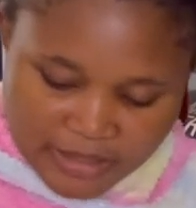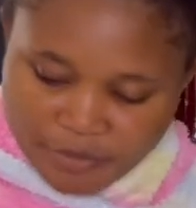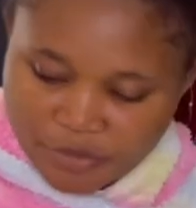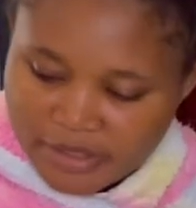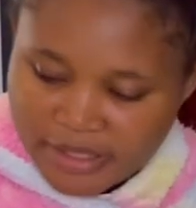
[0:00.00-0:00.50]
and
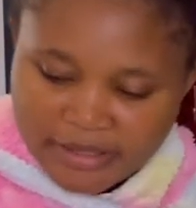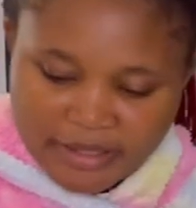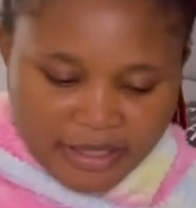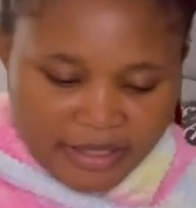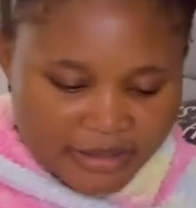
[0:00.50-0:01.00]

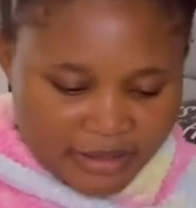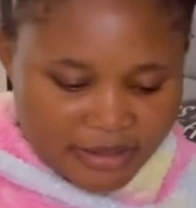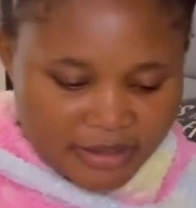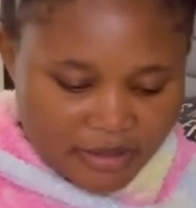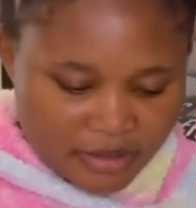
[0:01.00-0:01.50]
protected.
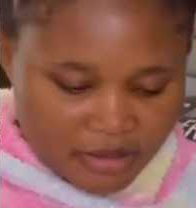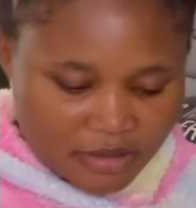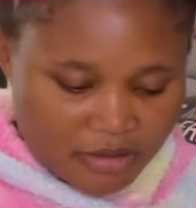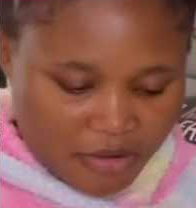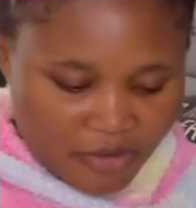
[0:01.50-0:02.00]

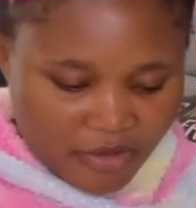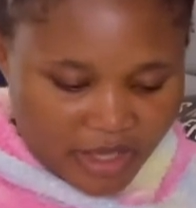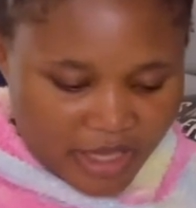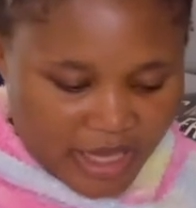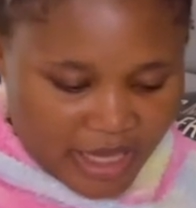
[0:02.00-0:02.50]

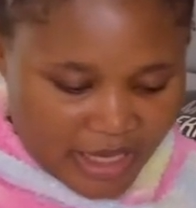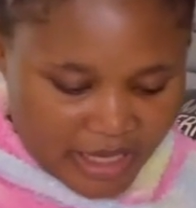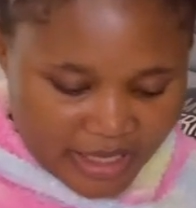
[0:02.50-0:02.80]
Okay.